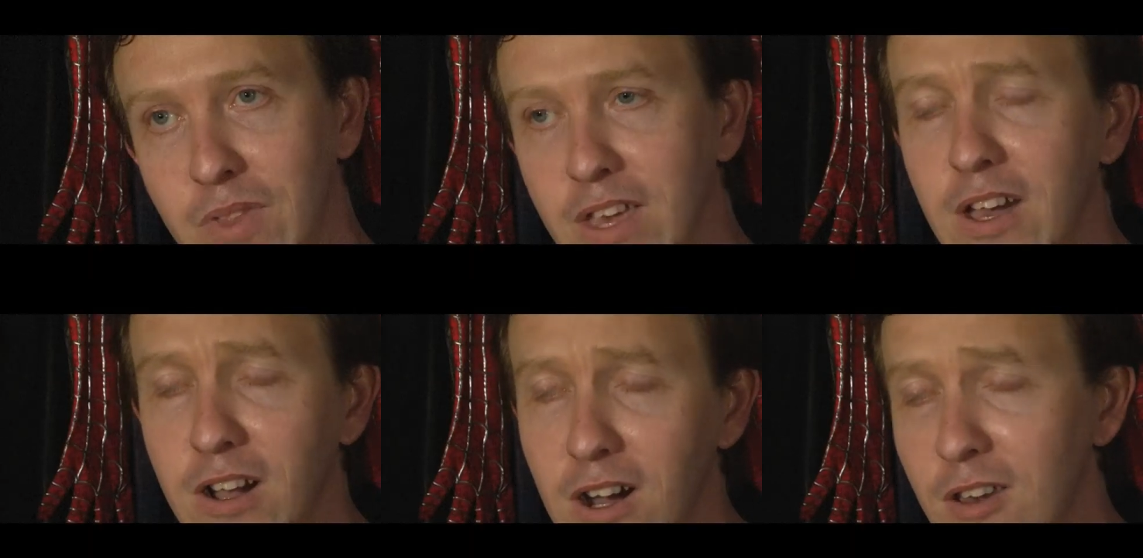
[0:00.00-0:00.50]
And
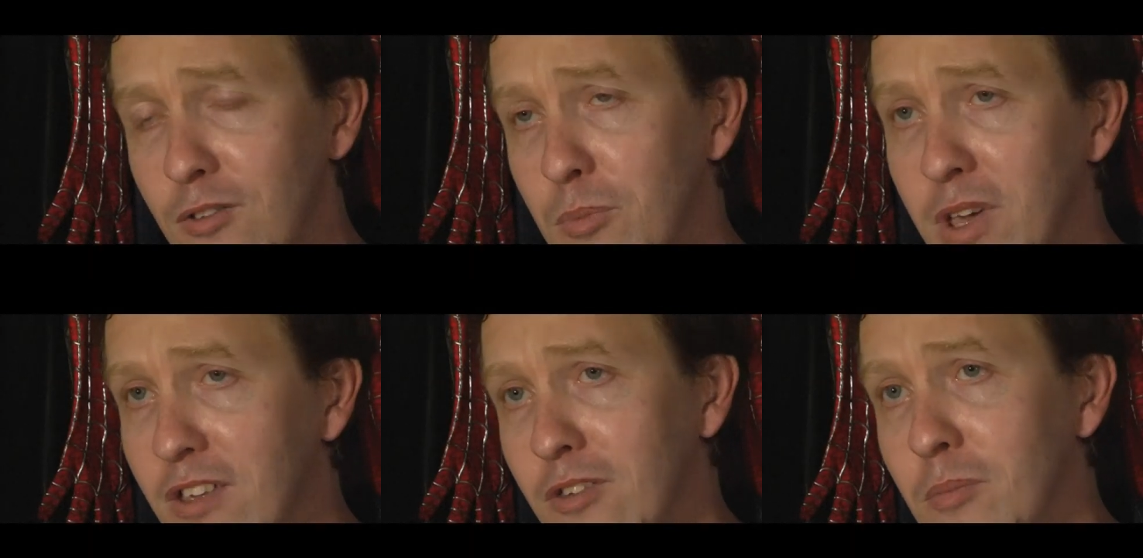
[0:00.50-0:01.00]
that kind of
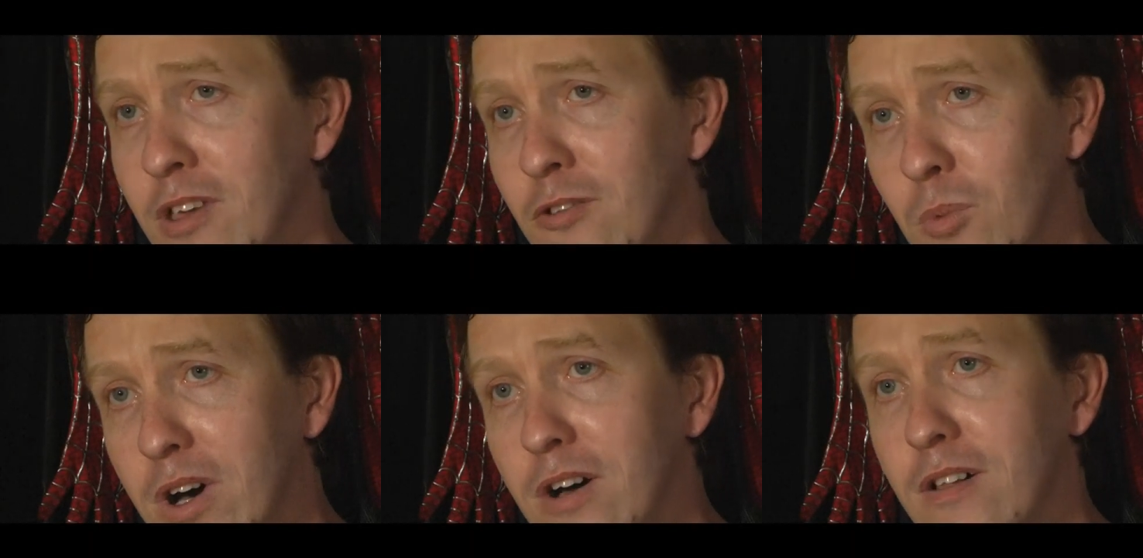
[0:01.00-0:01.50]
speaks to me
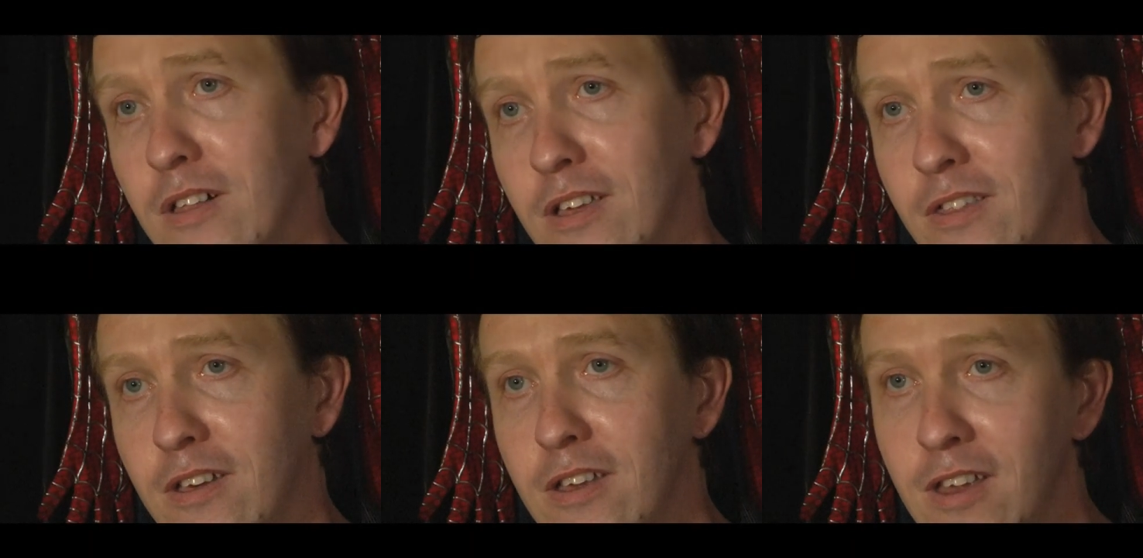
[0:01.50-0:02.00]
as well,
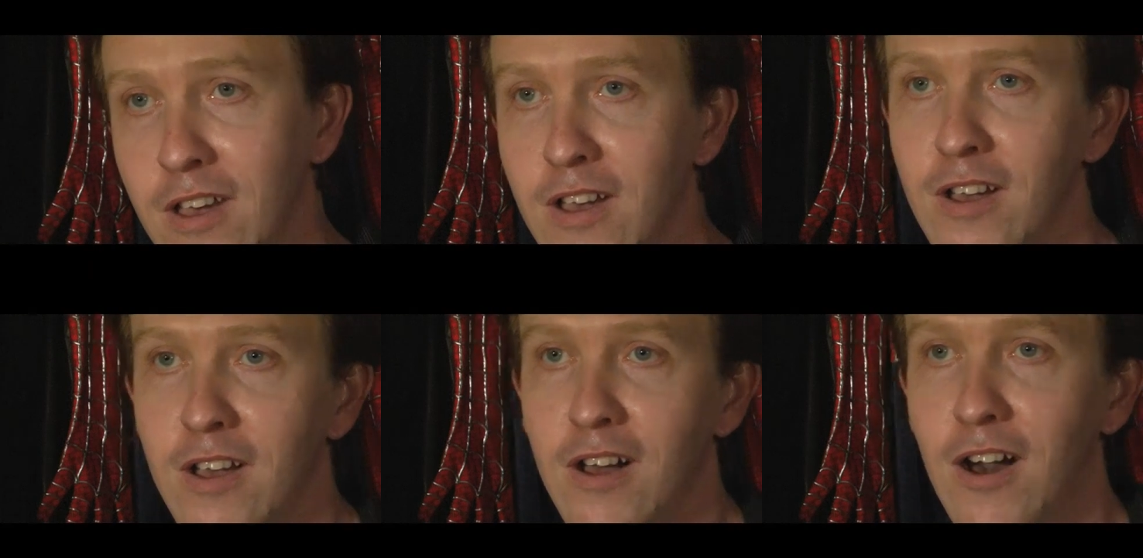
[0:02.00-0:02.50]
in that
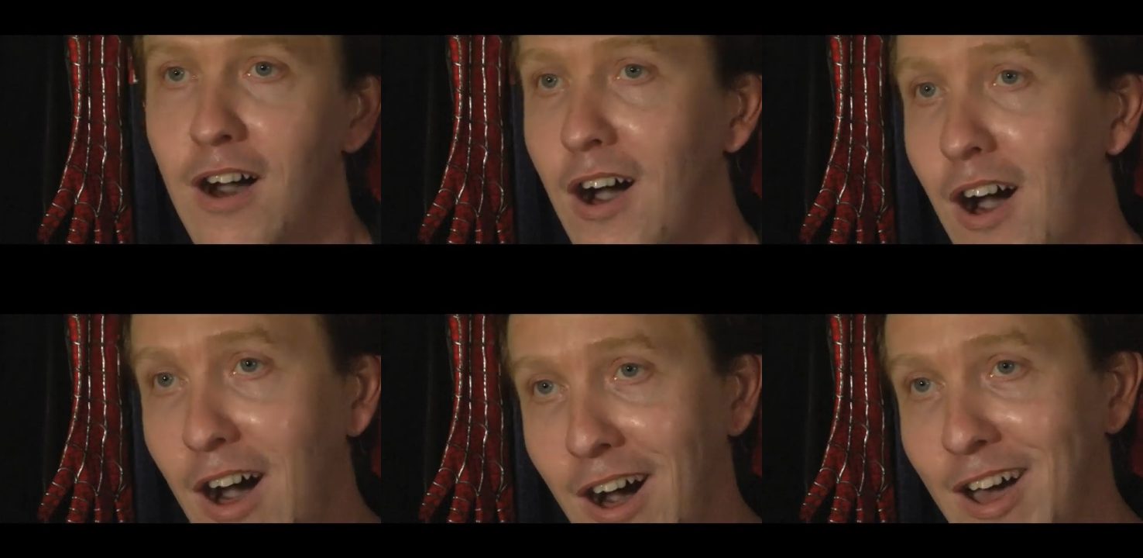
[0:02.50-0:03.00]

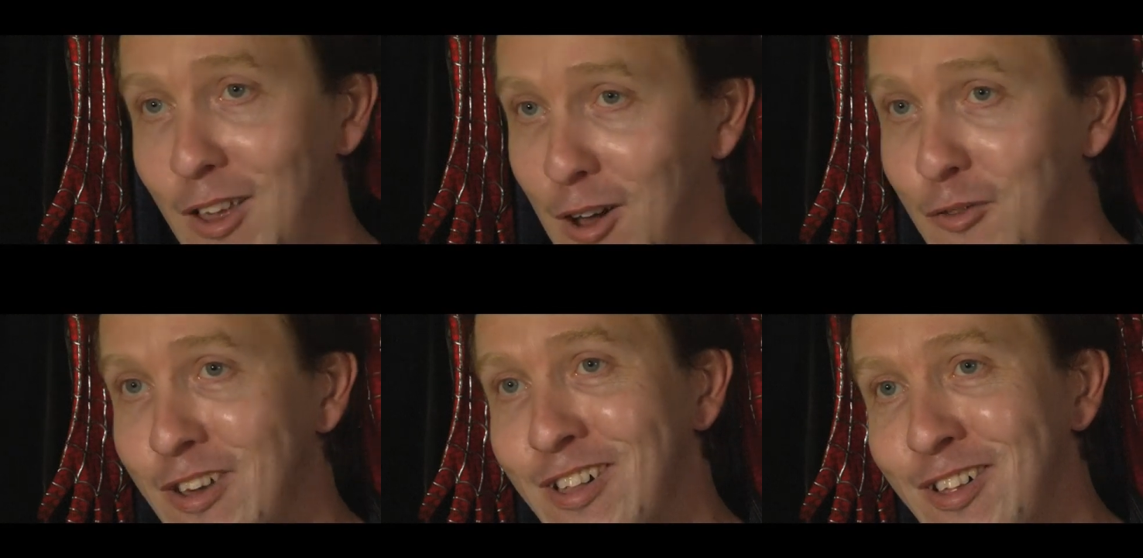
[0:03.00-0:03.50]
I
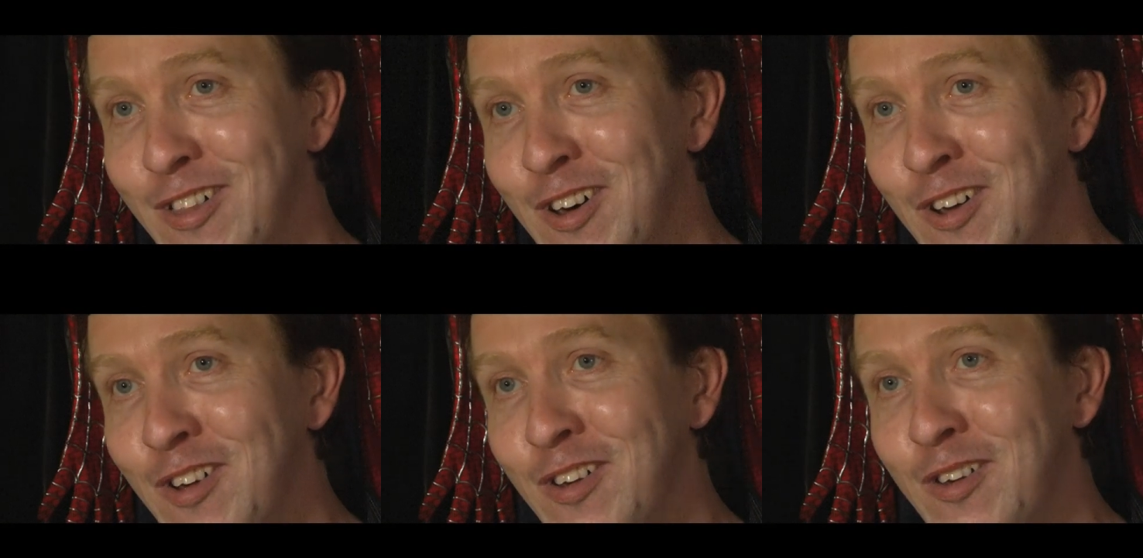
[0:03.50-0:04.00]
feel
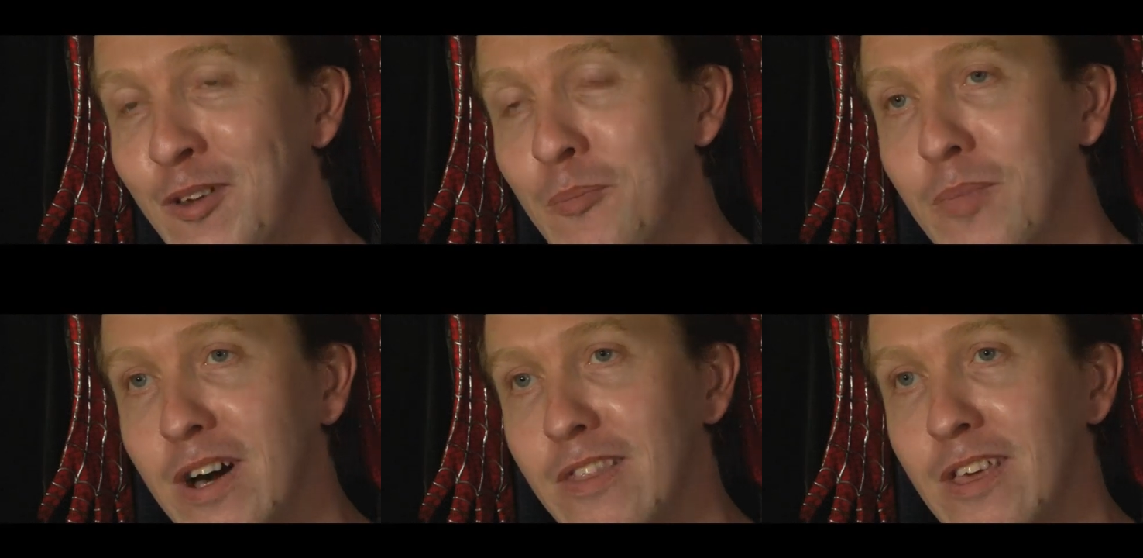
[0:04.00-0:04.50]
alone,
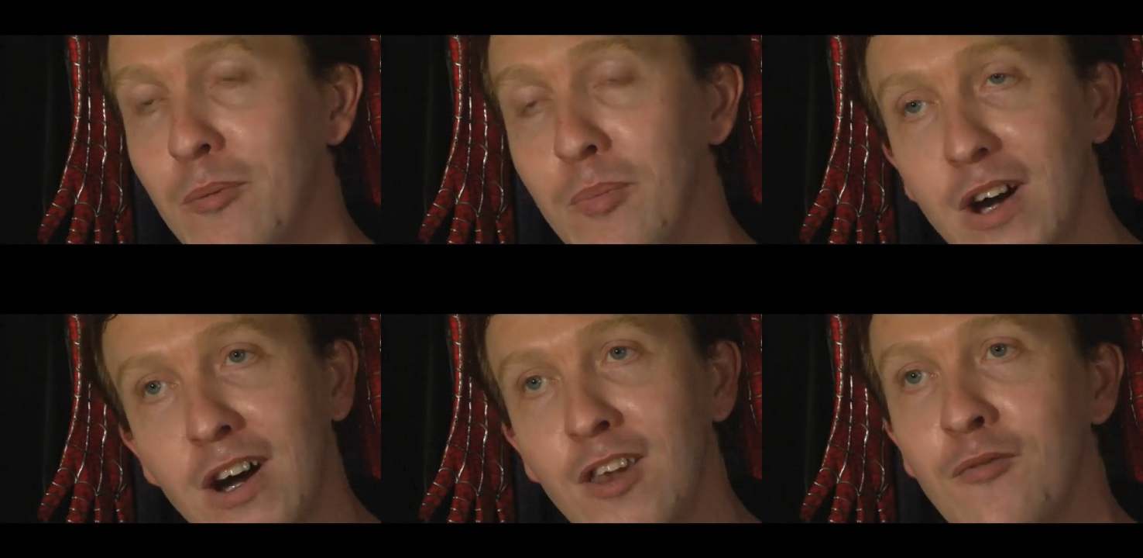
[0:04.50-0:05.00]
but then
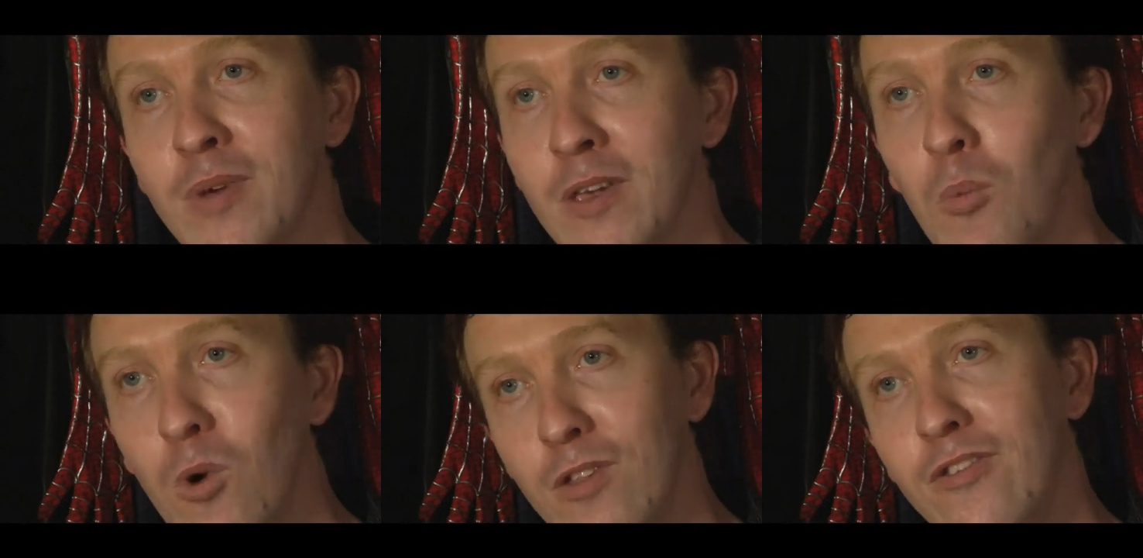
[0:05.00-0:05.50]
part of me
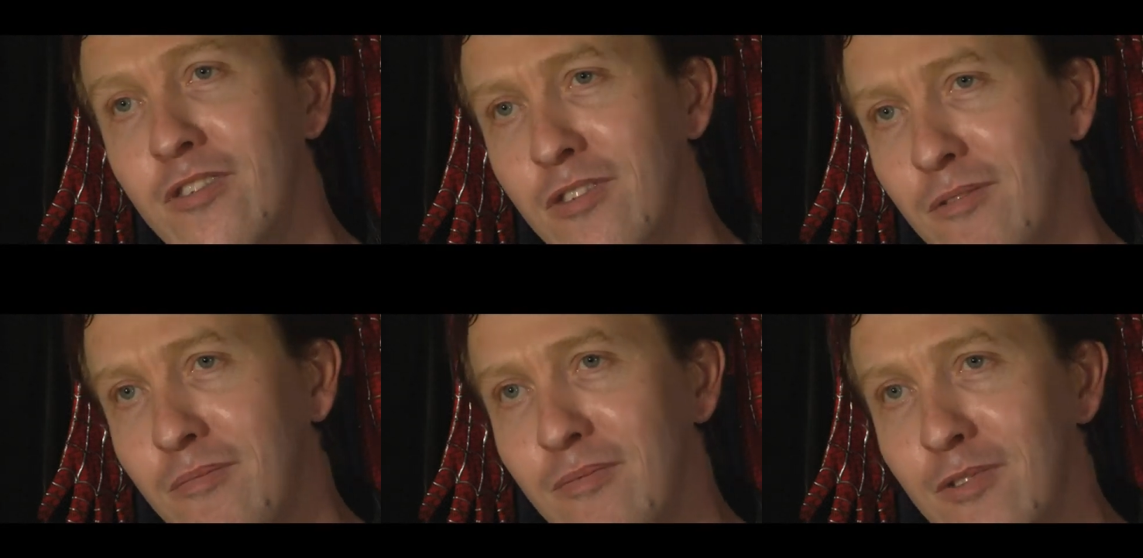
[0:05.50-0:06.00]
wants
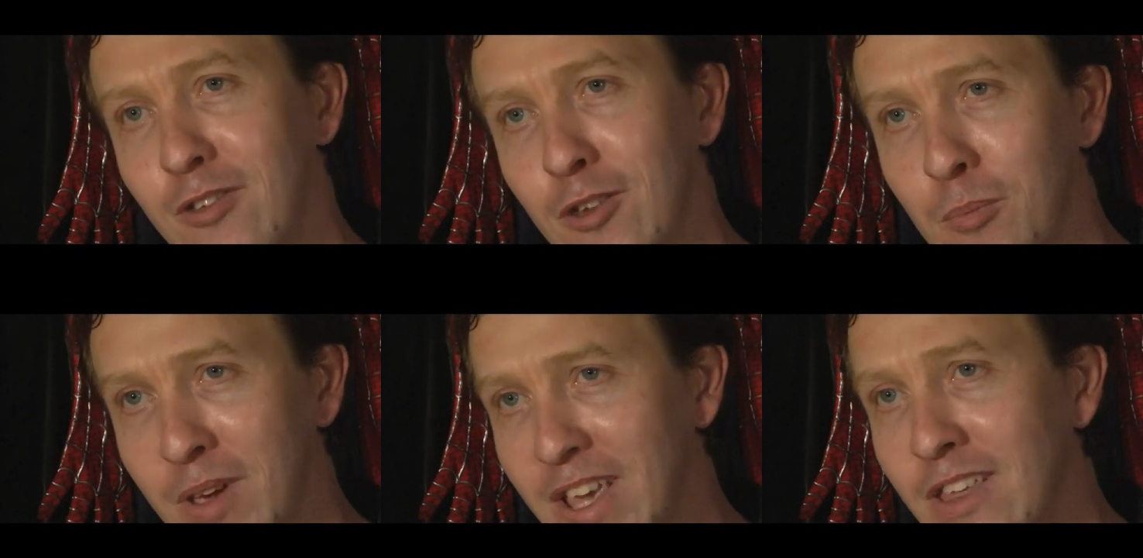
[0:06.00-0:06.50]
to
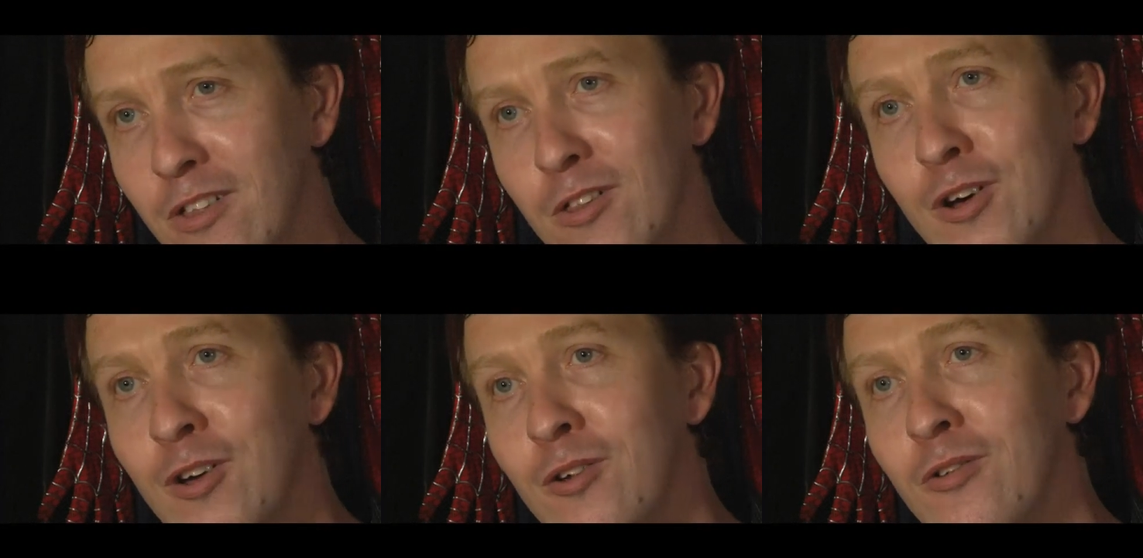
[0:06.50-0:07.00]
be the
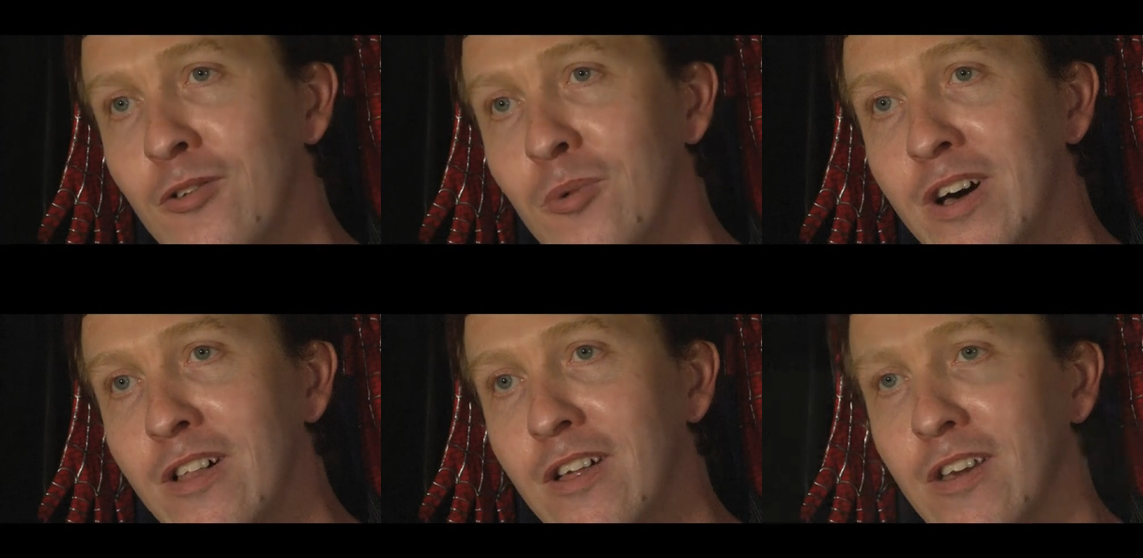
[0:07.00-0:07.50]
loner as
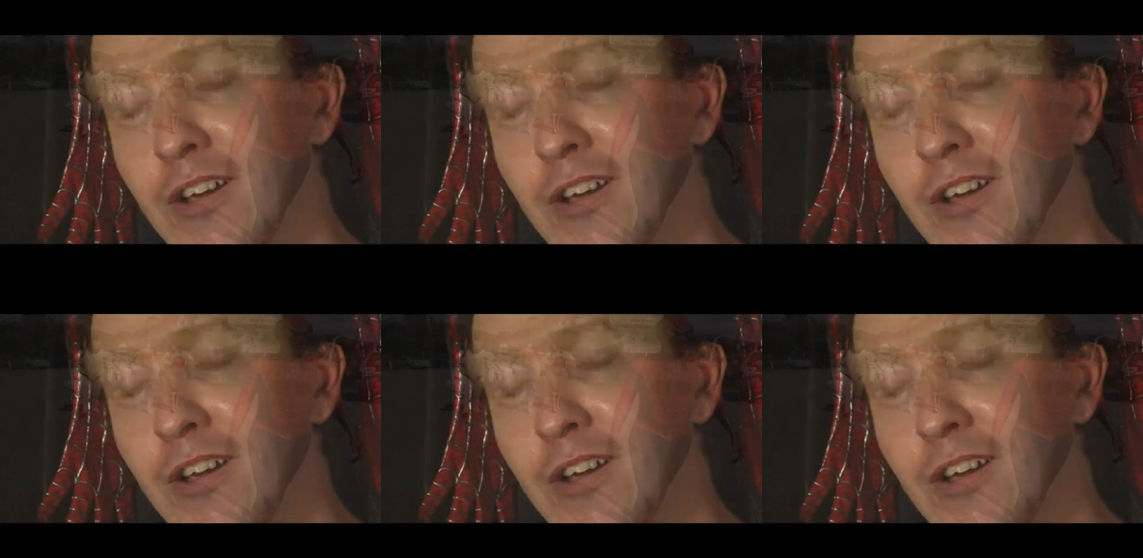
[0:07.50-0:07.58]
well, and